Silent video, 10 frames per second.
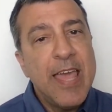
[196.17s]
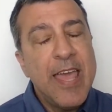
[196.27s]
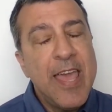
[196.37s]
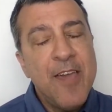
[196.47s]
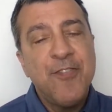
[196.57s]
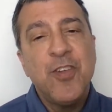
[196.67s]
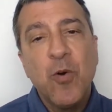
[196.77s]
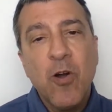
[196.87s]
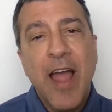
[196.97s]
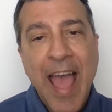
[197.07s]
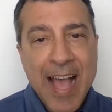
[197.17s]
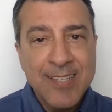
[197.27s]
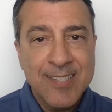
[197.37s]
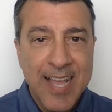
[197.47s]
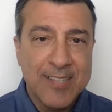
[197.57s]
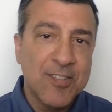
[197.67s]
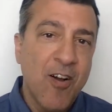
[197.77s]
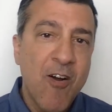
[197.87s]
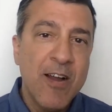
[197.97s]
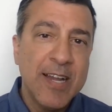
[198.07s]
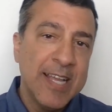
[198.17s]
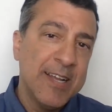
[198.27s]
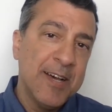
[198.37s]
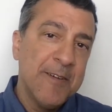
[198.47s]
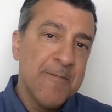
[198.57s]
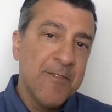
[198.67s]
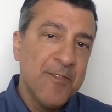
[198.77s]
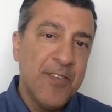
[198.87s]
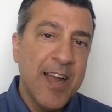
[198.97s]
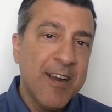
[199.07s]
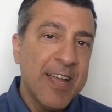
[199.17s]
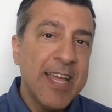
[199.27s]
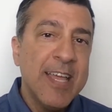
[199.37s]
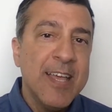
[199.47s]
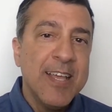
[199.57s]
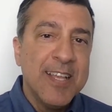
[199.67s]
if your assets aren't in a very